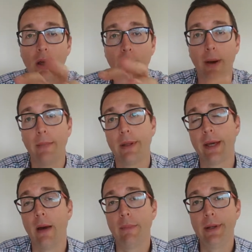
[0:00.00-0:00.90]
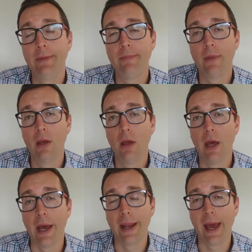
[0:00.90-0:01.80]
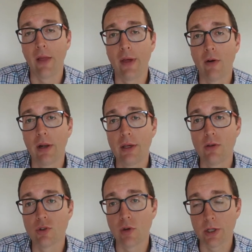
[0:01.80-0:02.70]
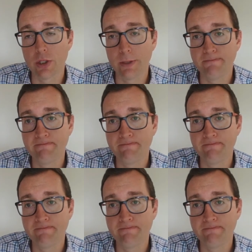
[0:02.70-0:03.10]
and public company and how they're a legal structure.